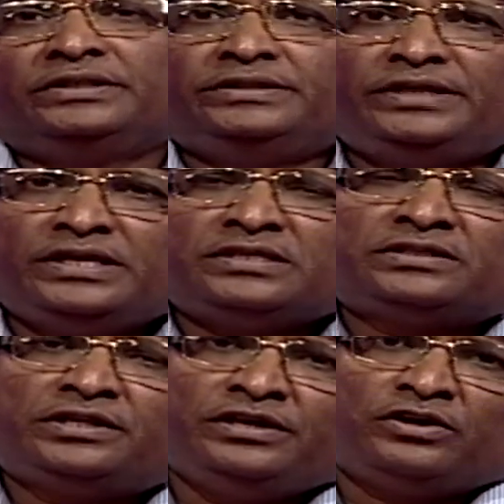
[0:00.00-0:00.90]
these
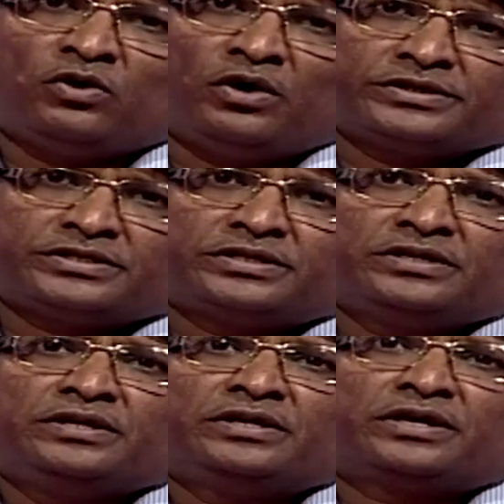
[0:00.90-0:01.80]
three costs
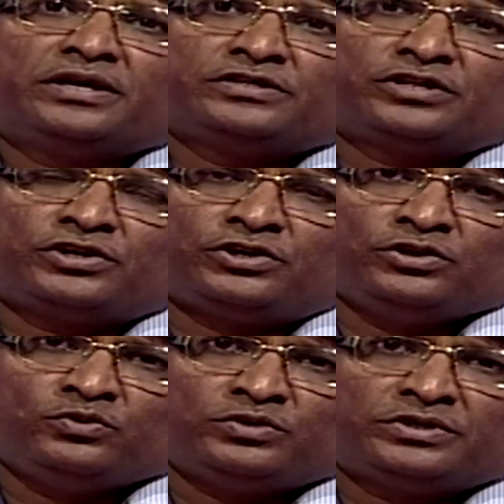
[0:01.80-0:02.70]

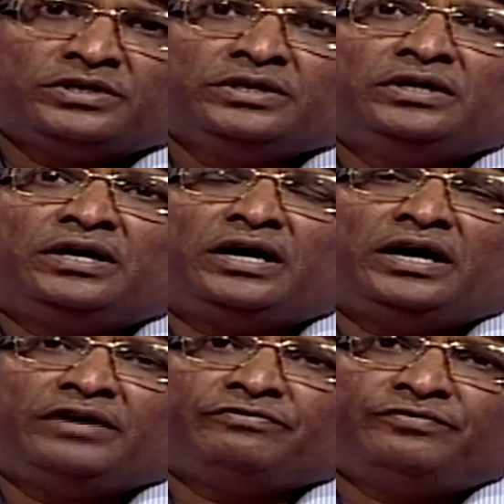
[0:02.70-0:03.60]
constitute
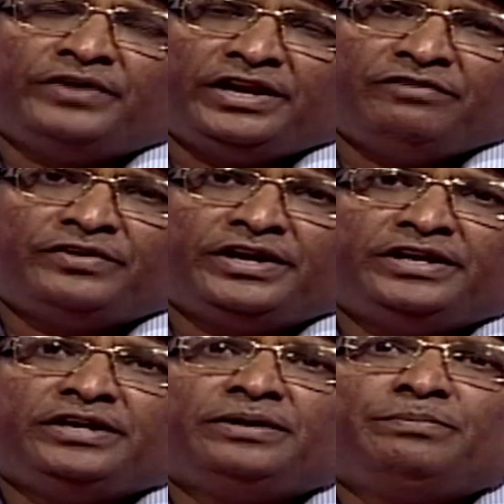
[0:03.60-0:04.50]
a
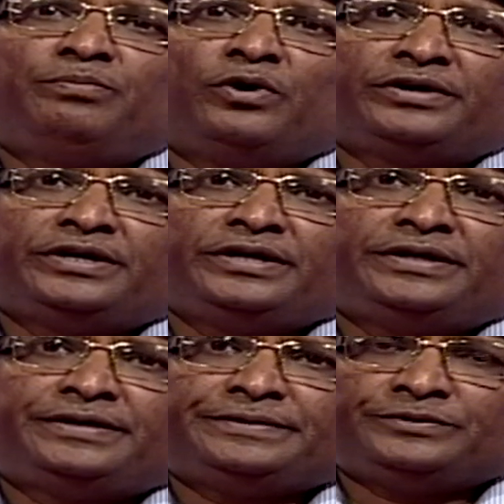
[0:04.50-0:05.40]
very important
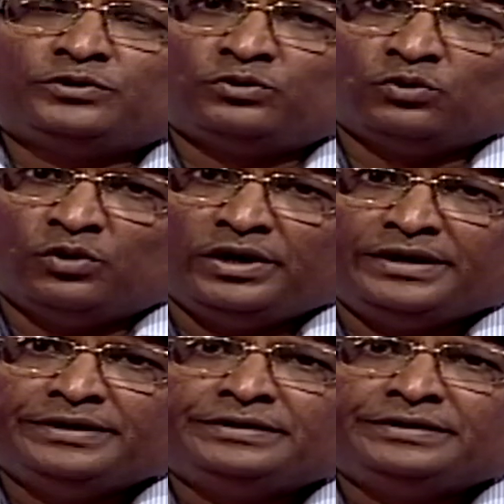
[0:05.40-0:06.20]
role.